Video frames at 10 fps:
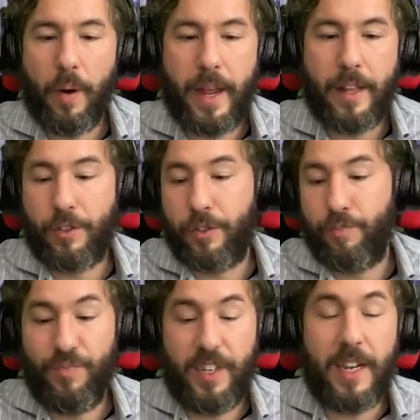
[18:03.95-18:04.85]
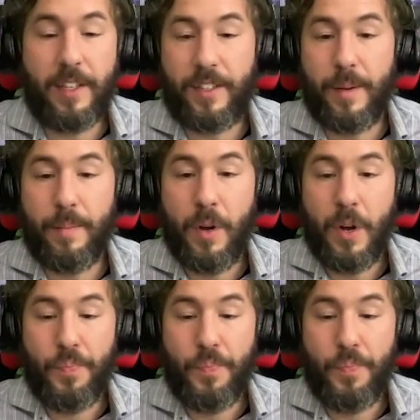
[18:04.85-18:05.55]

it's deism